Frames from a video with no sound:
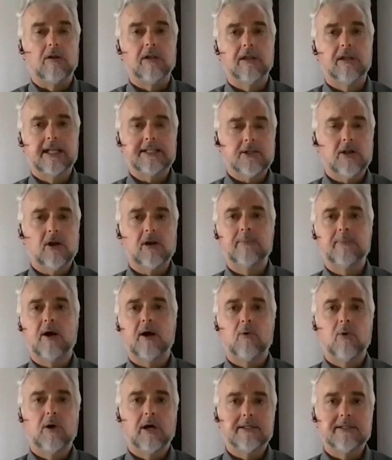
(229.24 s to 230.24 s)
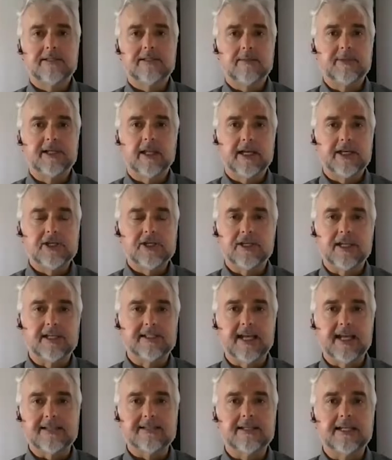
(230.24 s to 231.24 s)
Well, let's talk about what simulation
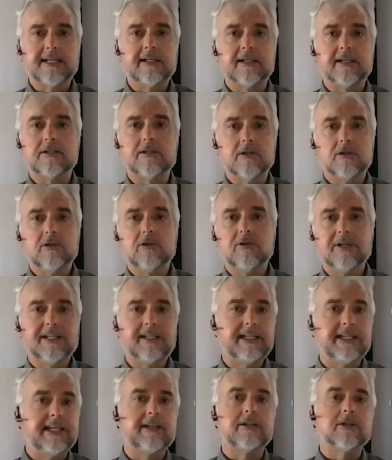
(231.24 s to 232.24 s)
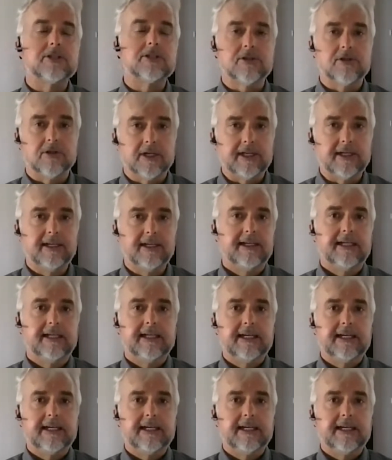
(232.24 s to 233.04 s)
and testing can do in the industry.